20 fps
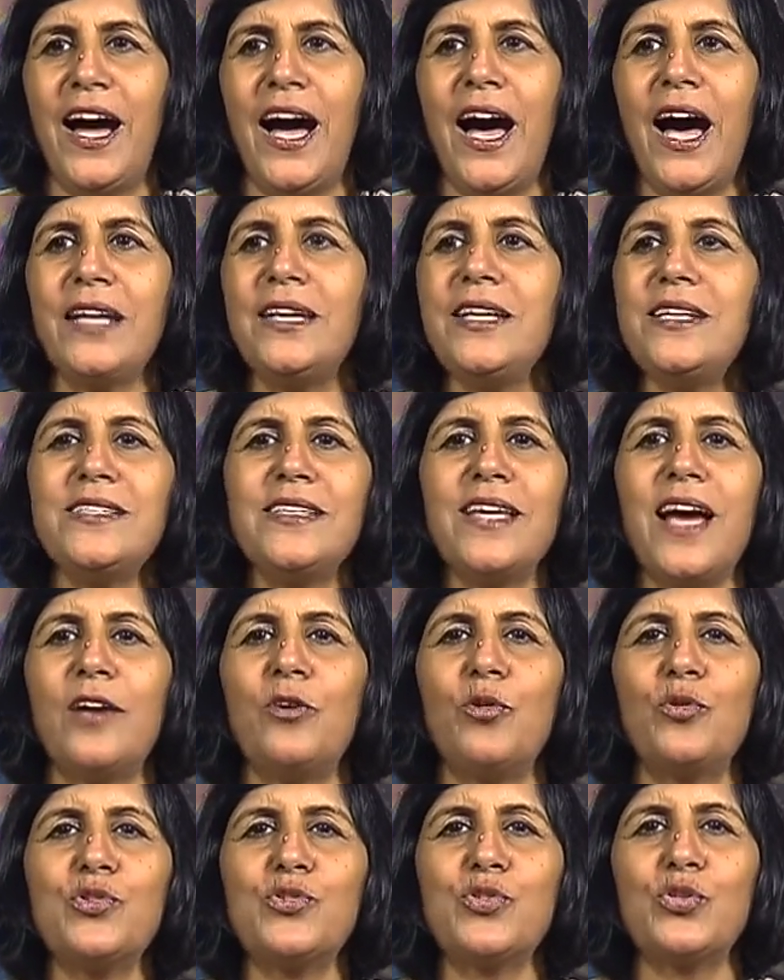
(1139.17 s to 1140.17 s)
Alicia
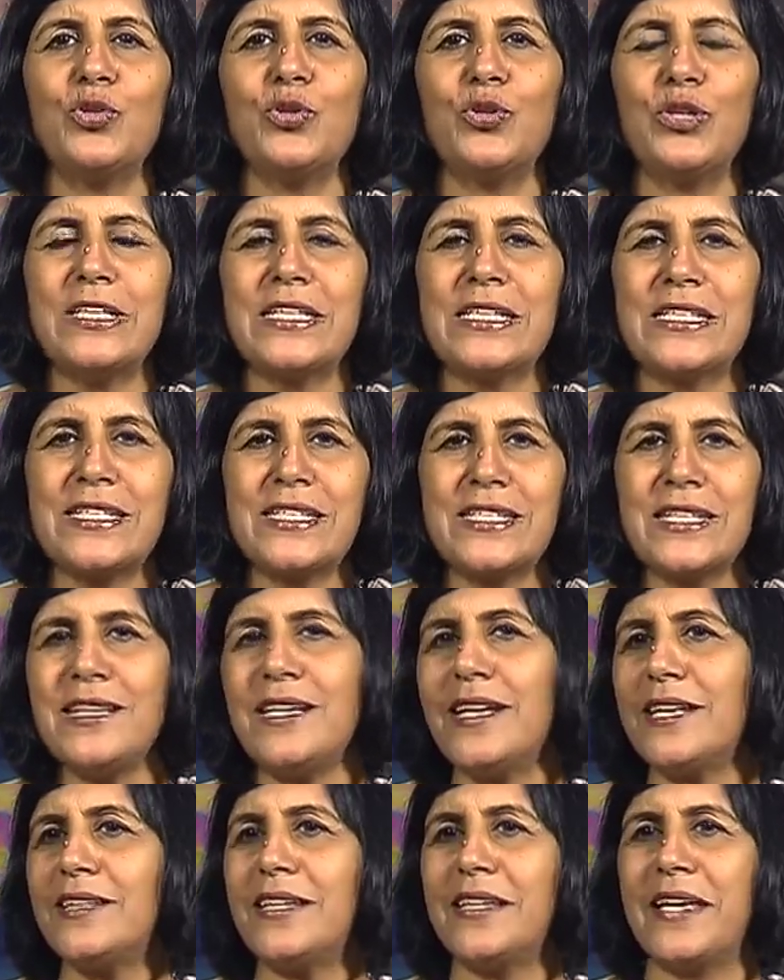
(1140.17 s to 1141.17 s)
Alonso is
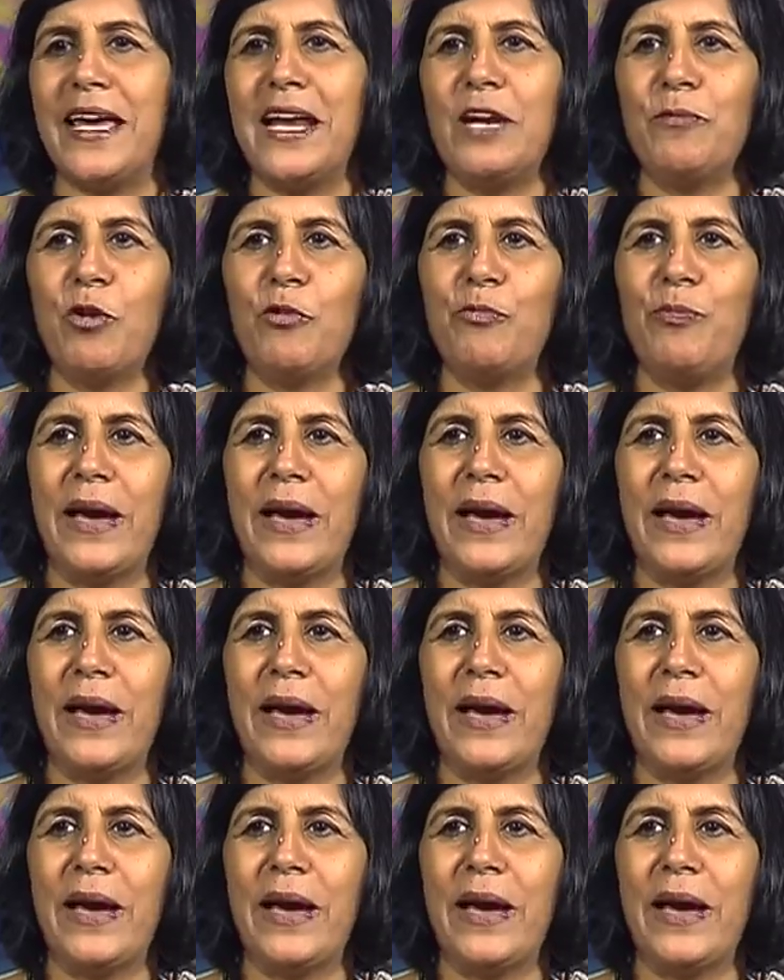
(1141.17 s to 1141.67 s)
still at the helm of